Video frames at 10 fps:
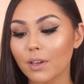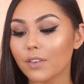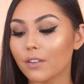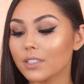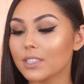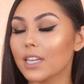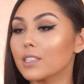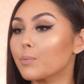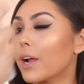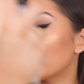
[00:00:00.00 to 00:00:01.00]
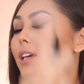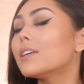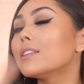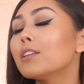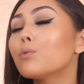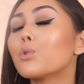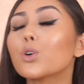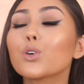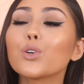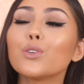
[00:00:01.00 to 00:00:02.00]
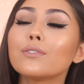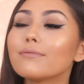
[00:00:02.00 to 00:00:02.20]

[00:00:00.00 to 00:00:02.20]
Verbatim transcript: my favorite setting spray in the world.